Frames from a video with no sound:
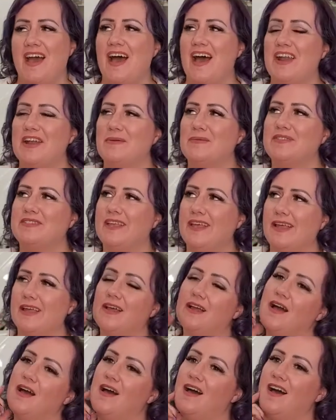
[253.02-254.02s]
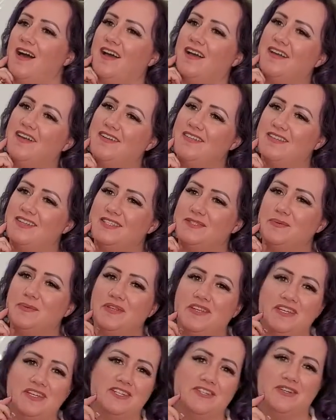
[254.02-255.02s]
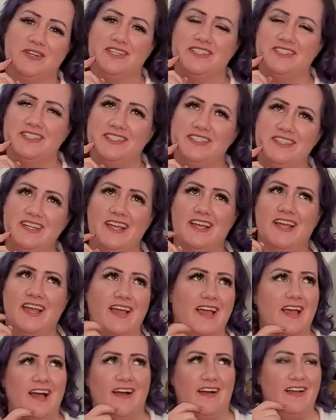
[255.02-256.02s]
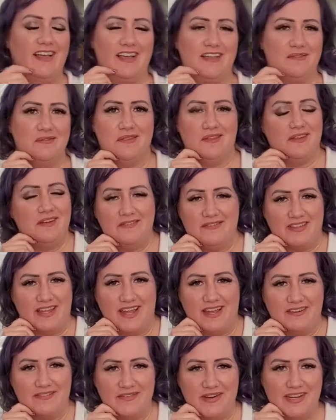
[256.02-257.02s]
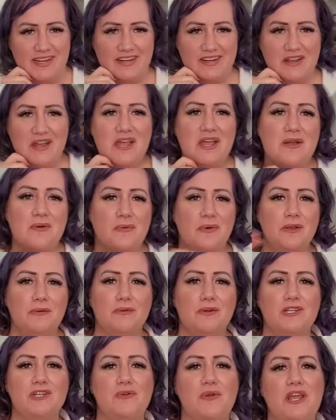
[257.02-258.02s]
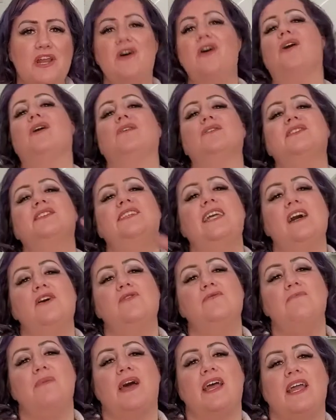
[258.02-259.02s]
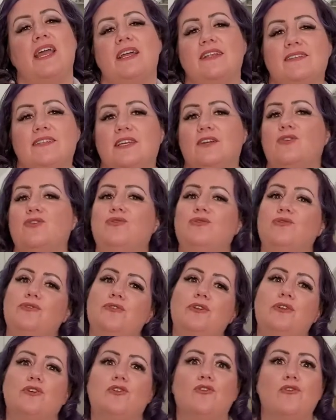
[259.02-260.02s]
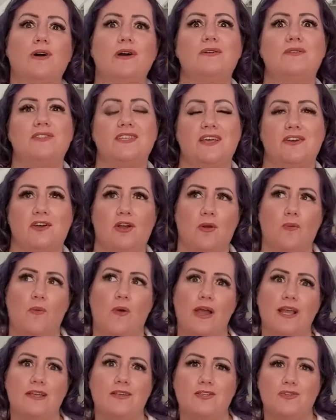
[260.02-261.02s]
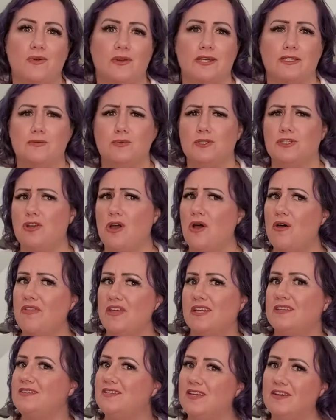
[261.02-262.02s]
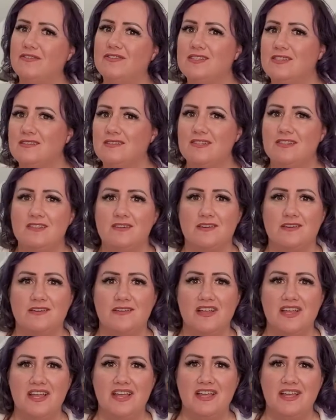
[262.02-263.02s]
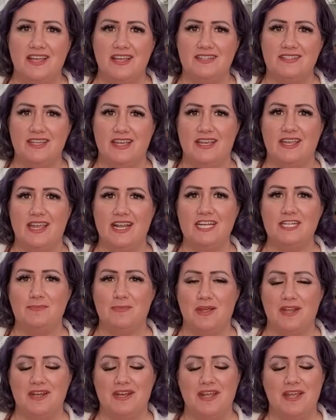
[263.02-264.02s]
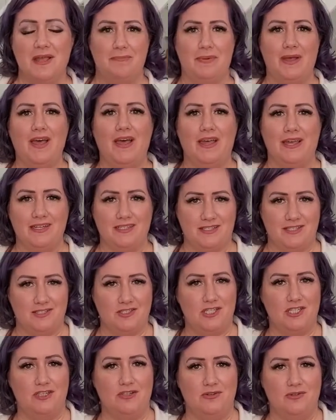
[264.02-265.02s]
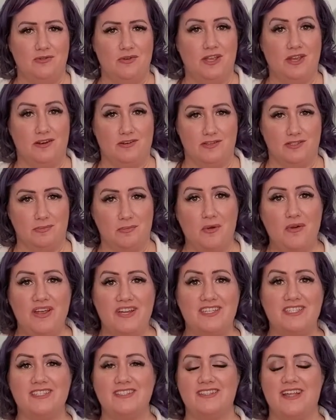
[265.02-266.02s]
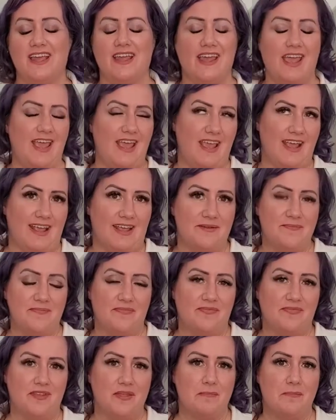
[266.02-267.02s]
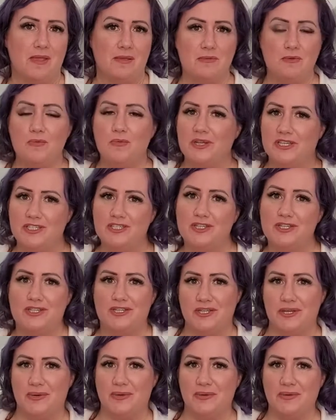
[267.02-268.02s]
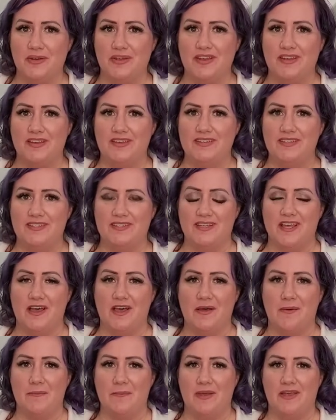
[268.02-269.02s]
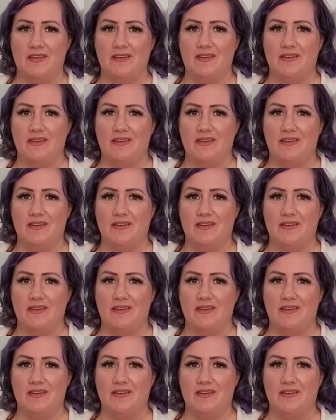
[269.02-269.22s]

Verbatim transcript: And I was like, huh, that's really interesting. I hadn't thought of that, right? We were doing all sound bites and cool little quotes and our why stories, which all that stuff still gets engagement. But to Carol's point, she's like, hey, maybe we should do some